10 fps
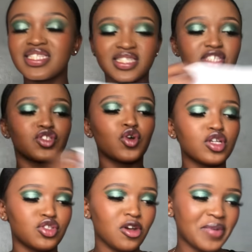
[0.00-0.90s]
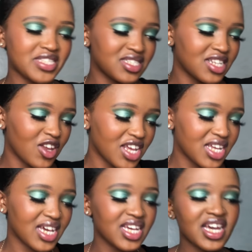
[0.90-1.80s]
This is so dope. As in niliona
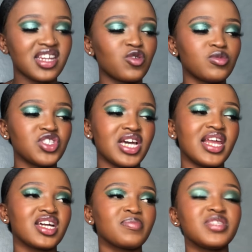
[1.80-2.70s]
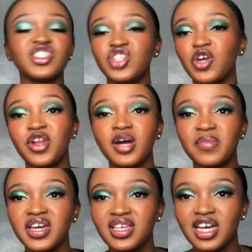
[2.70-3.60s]
ikanikumbusha, like Miss J wana
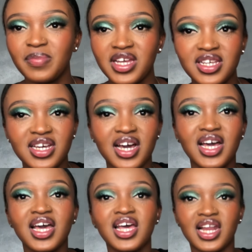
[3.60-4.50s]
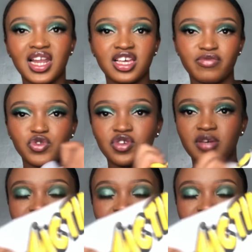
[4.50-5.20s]
Mkenya ameandika like vitu kama